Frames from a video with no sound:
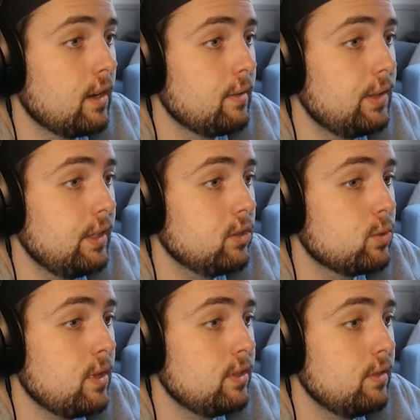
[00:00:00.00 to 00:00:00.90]
Everything
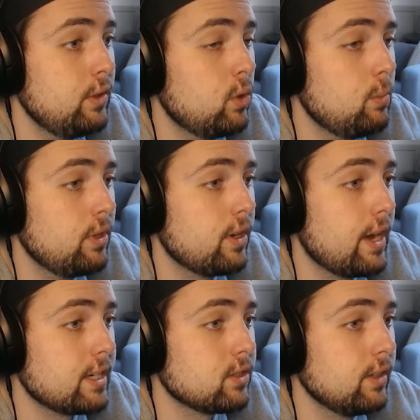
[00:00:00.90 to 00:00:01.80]
looks relatively normal
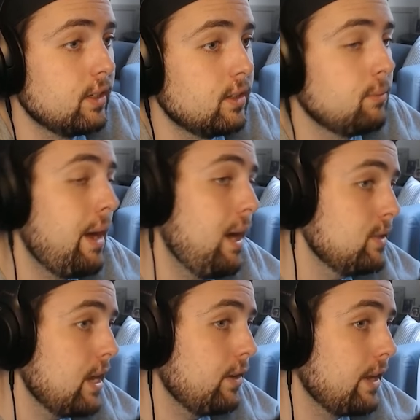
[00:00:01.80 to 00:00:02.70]
here, actually. The
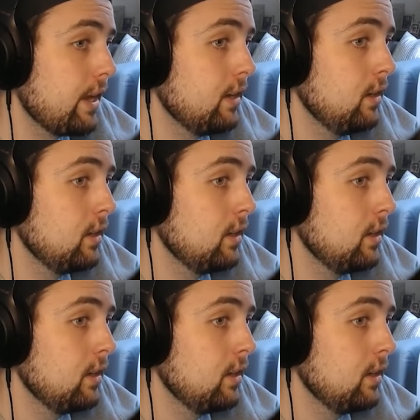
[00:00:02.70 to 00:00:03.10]
power's out again.